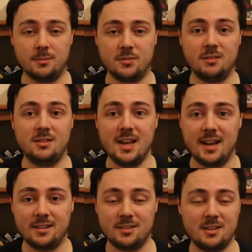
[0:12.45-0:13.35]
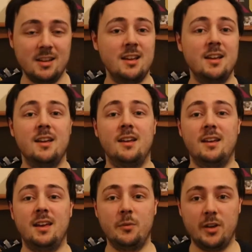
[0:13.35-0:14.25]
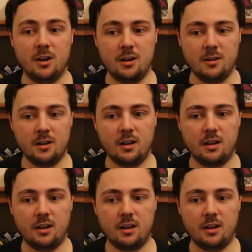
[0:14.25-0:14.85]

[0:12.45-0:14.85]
So yes, here we are.